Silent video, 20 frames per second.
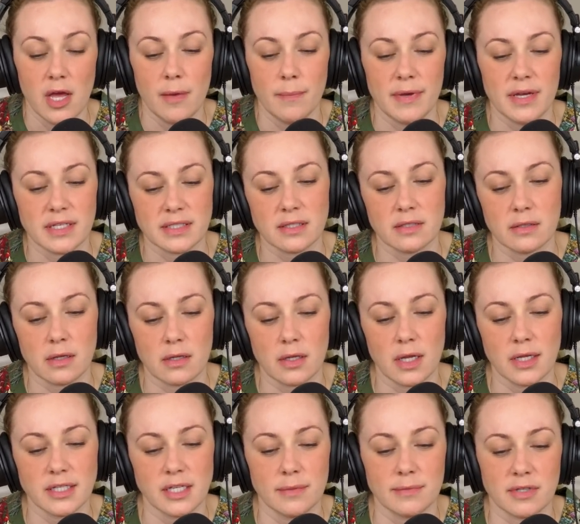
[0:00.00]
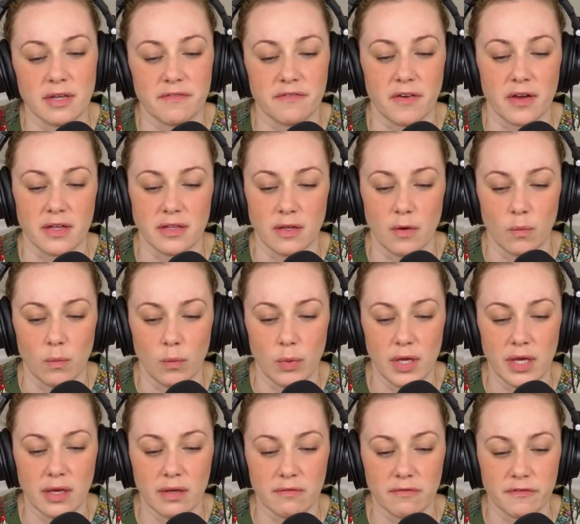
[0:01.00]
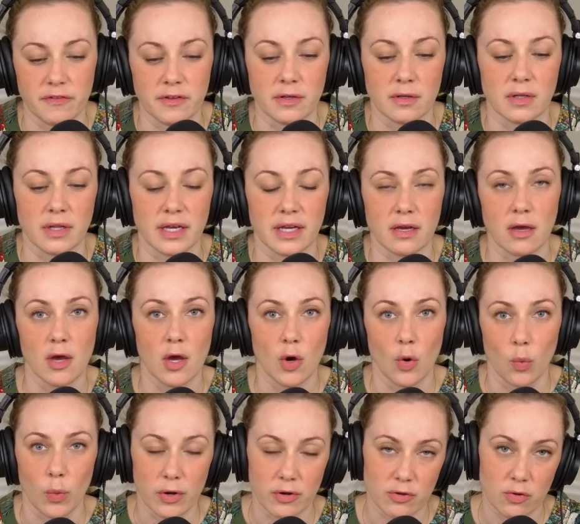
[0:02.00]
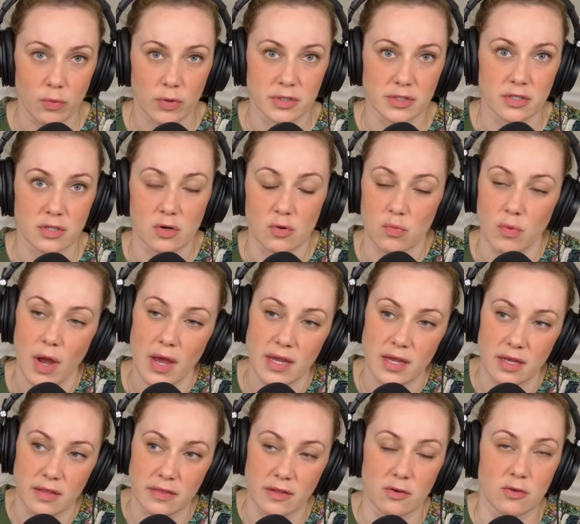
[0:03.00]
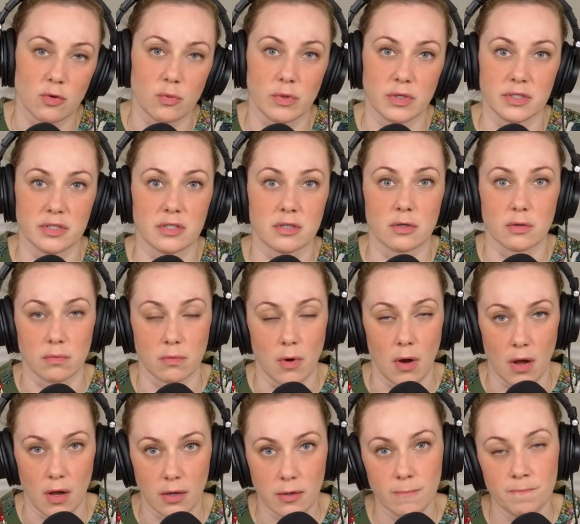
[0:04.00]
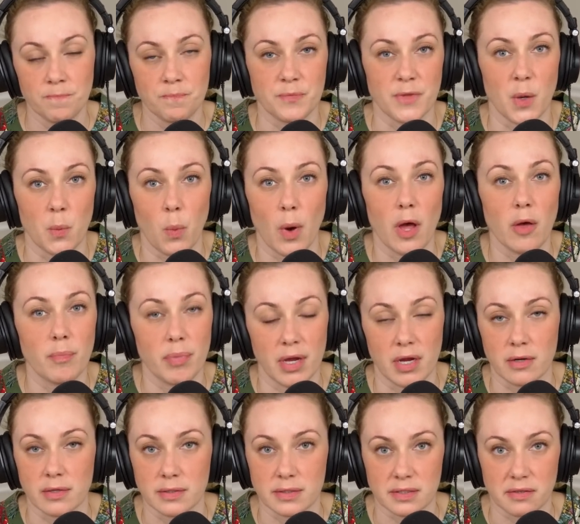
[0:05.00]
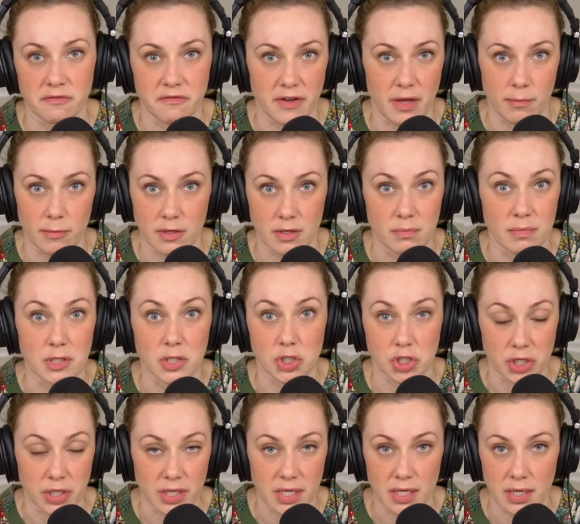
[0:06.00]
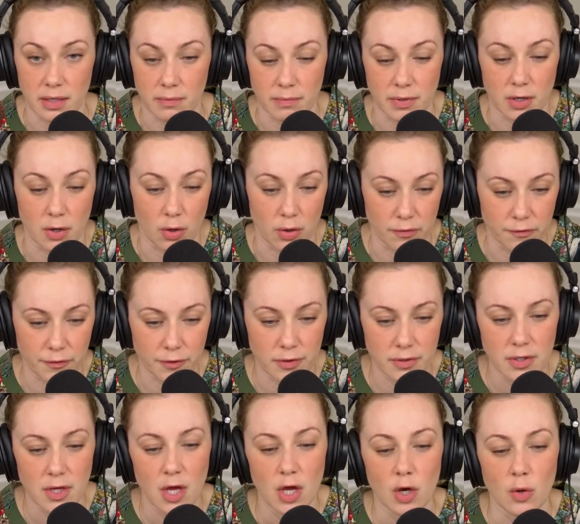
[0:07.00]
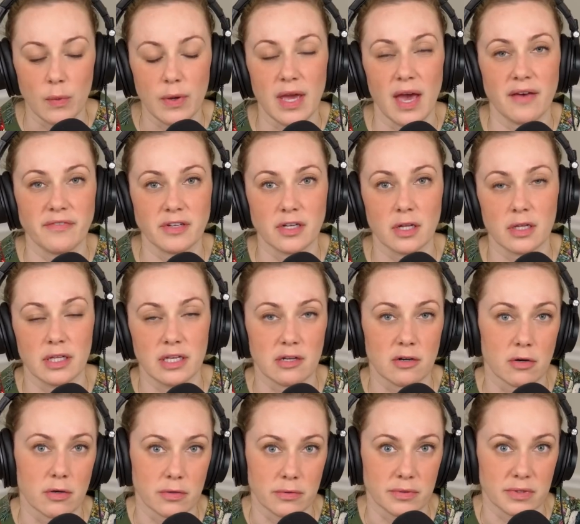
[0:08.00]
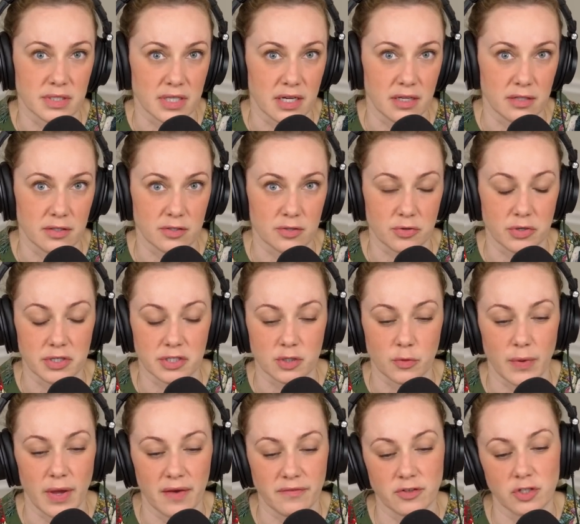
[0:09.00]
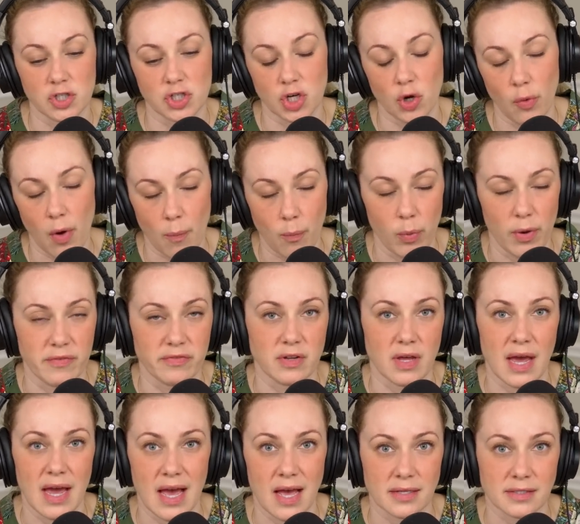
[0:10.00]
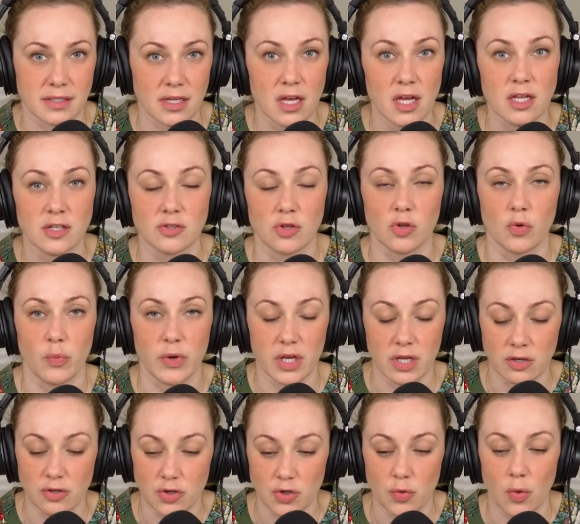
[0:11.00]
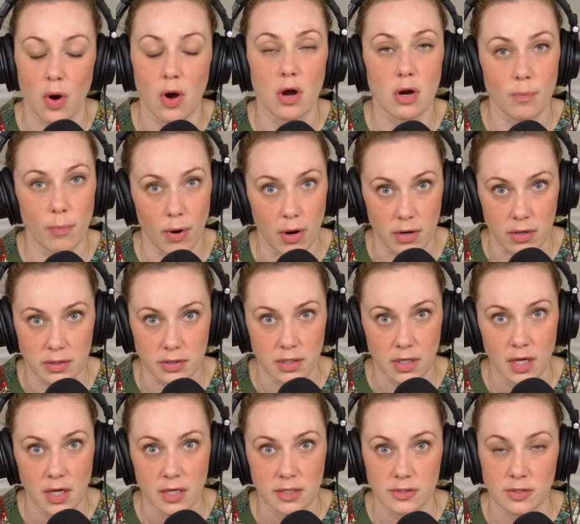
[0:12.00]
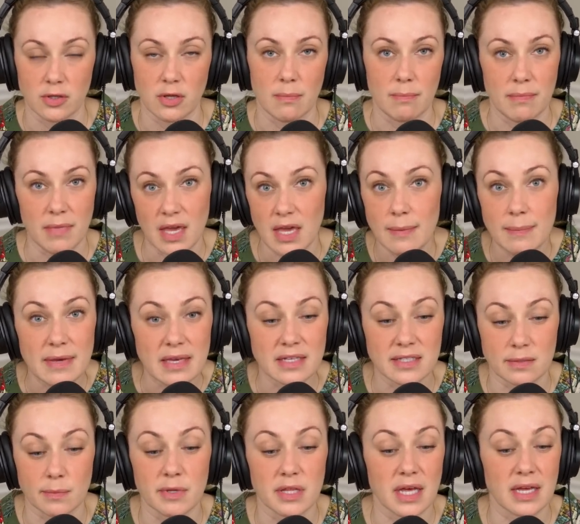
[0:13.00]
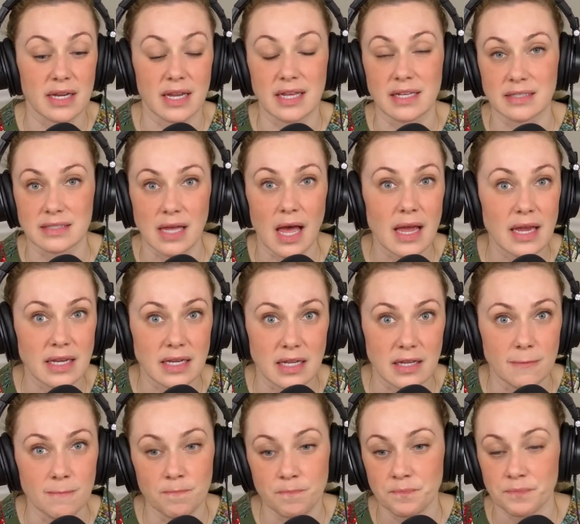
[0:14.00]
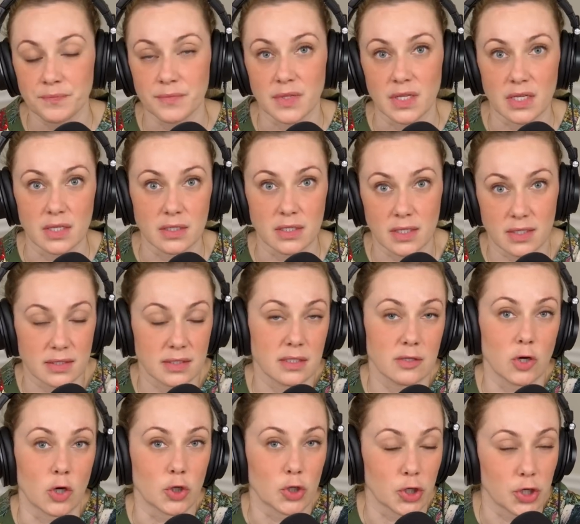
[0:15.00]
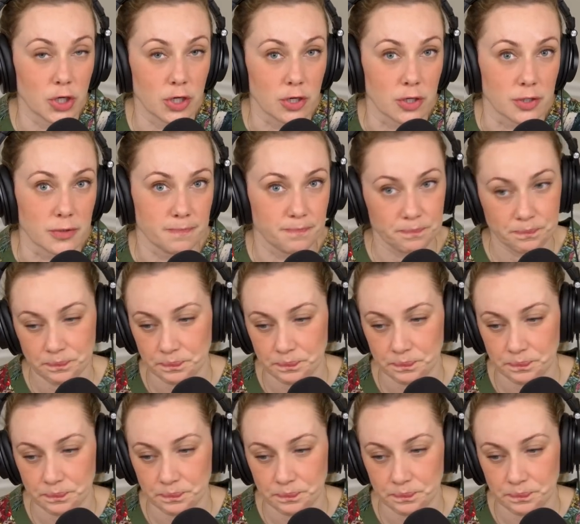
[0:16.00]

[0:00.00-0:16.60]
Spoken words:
Because a lot of times I find that we can feel like we're the ones that are right and they're the ones that are wrong. And while parents and family can be shitty and be hurtful, we have to clean our own side of the street. So we have to show up, we have to ask so that we can do our part so that maybe some of that anxiety doesn't occur.